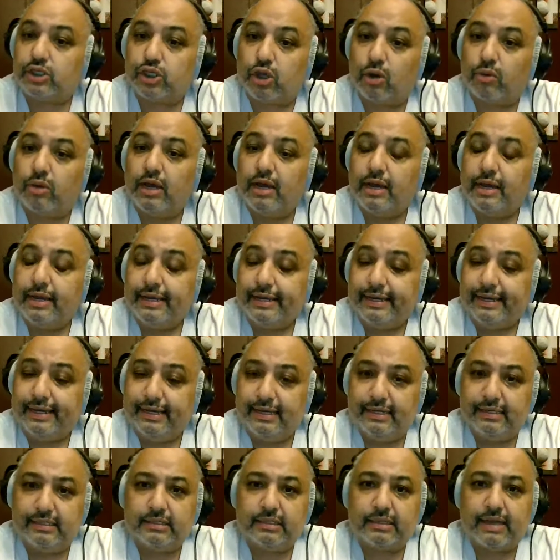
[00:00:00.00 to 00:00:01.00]
So
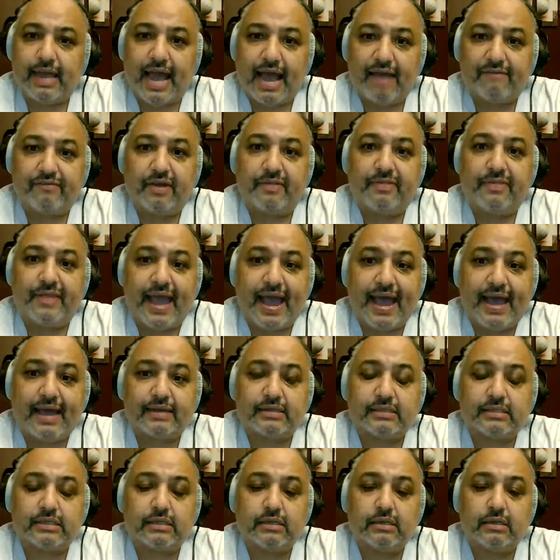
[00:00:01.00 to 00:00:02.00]
he's having
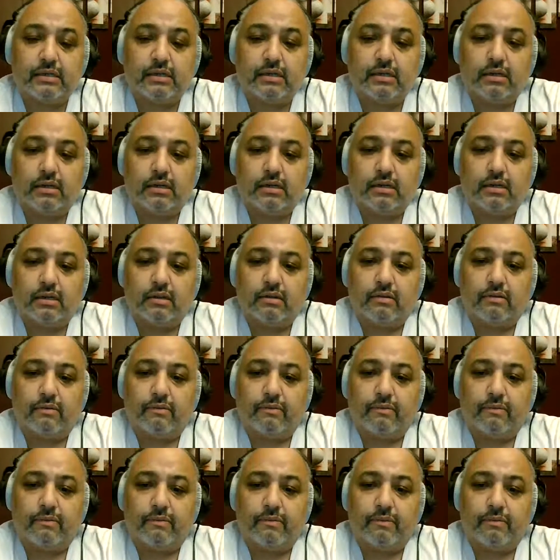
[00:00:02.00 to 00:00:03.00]
that
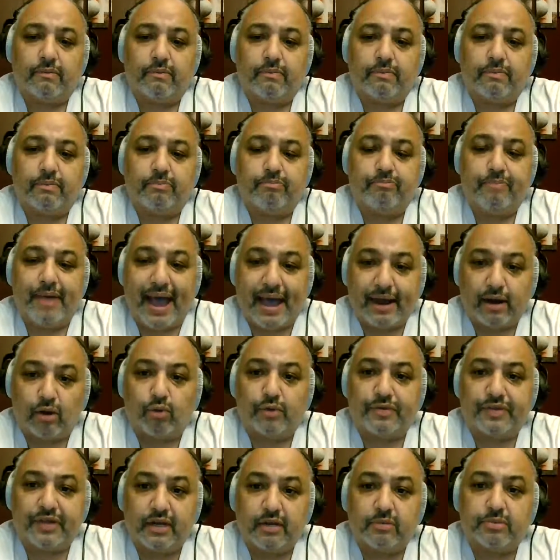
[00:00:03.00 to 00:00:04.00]
battle
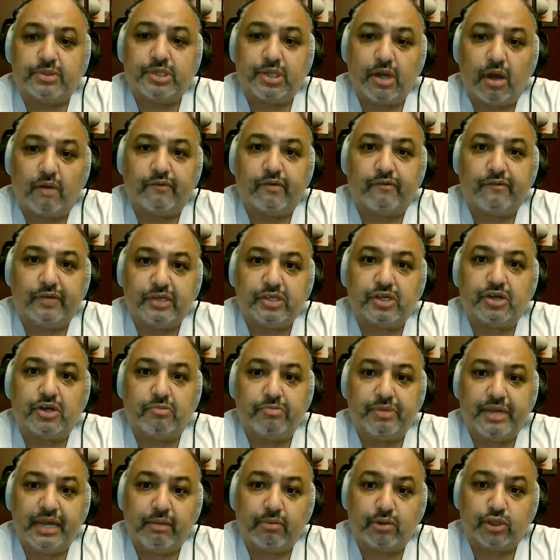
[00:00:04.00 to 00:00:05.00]
within himself if he's going to
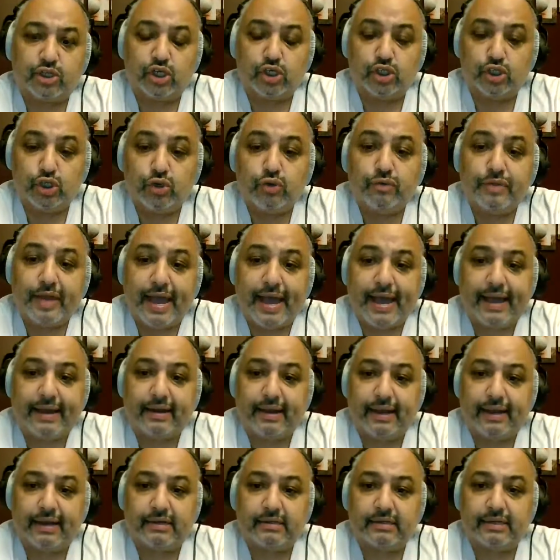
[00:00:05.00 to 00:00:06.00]
be able to do
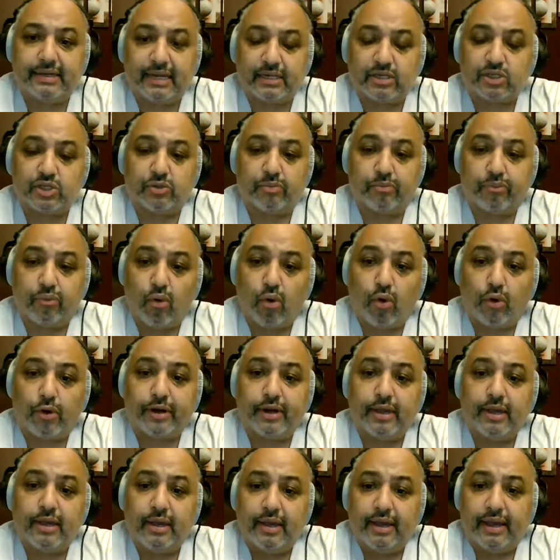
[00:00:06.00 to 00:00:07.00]
that and get
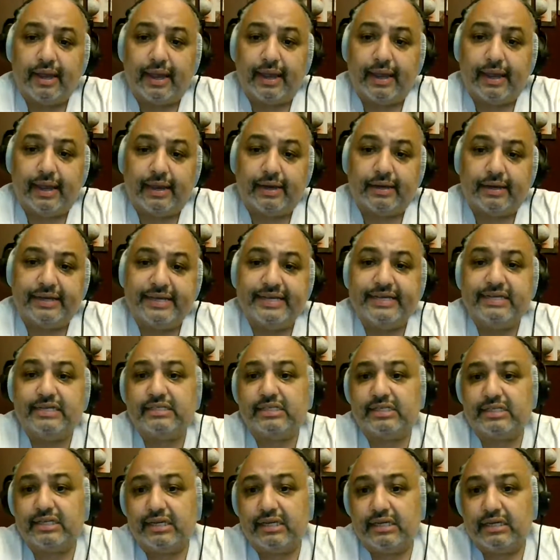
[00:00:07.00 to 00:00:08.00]
support. And he
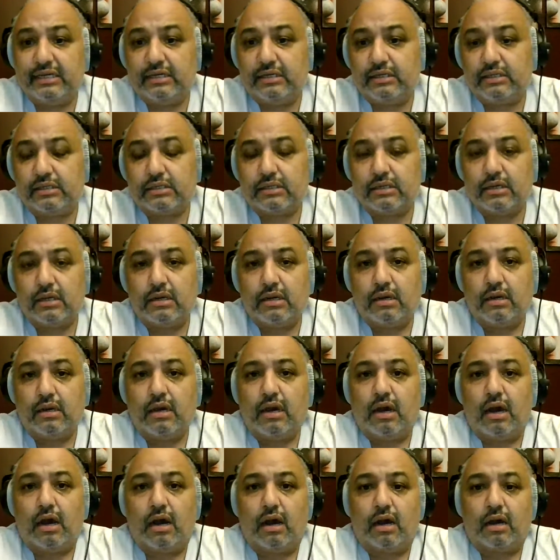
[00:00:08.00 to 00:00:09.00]
sees
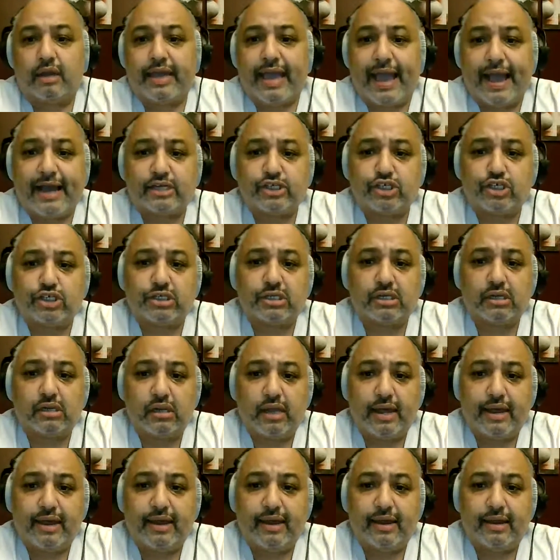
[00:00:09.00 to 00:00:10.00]
Cassius
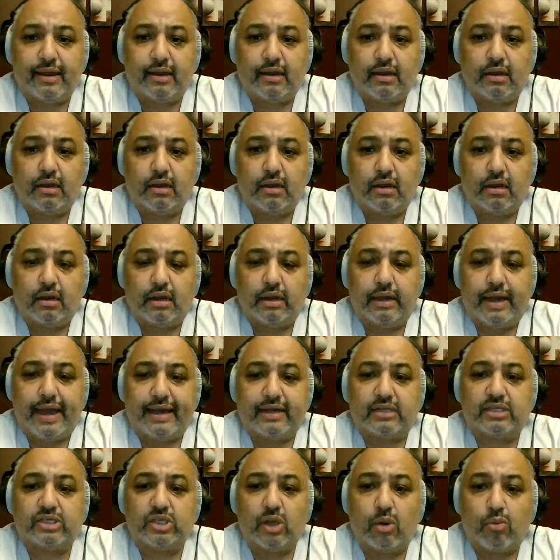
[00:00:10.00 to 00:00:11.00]
Clay
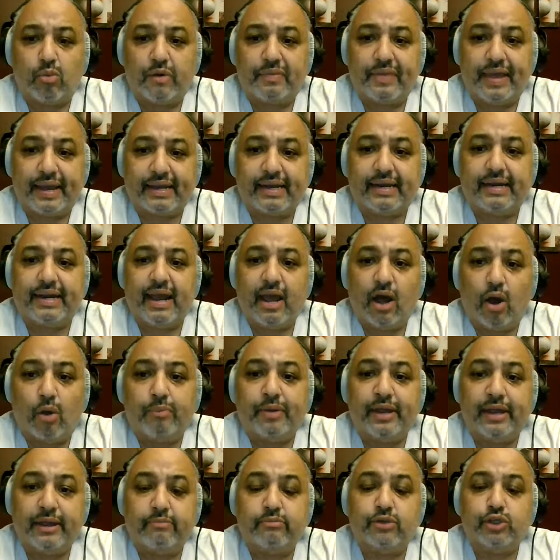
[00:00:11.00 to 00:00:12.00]
as someone that can
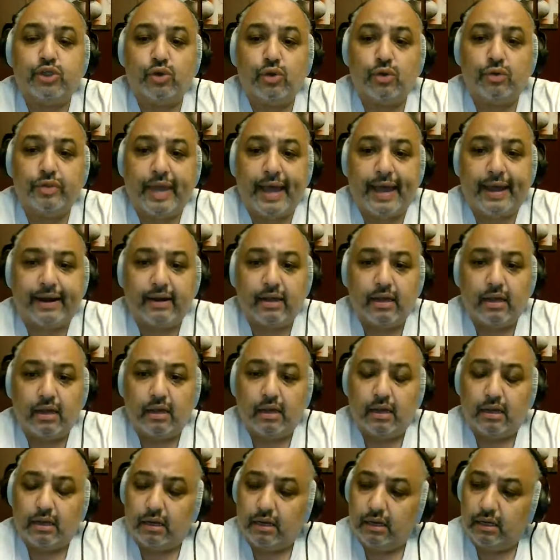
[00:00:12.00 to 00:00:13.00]
help him do that.
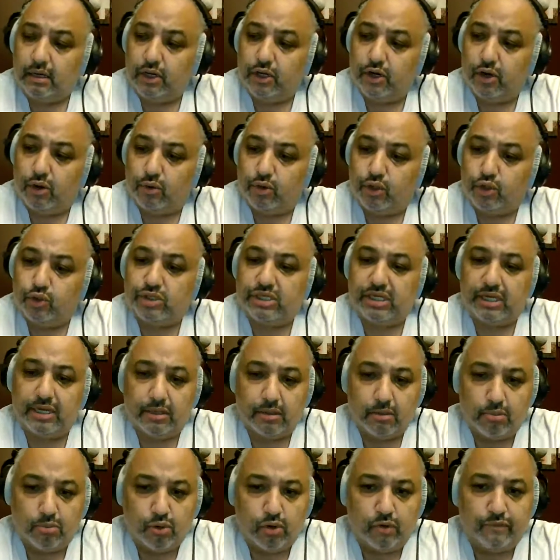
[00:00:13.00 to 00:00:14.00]
You see
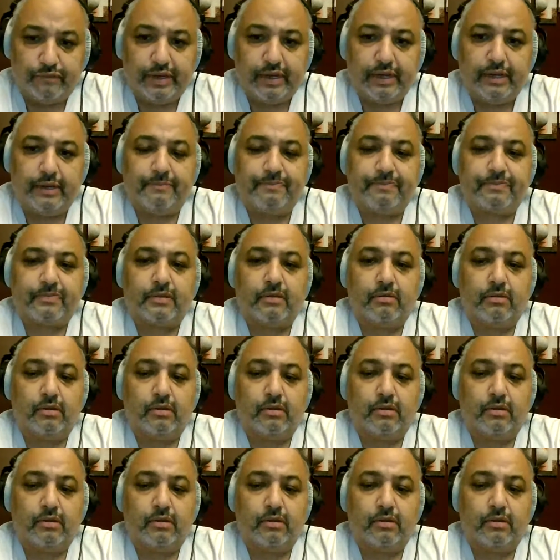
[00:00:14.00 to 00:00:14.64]
in the movie,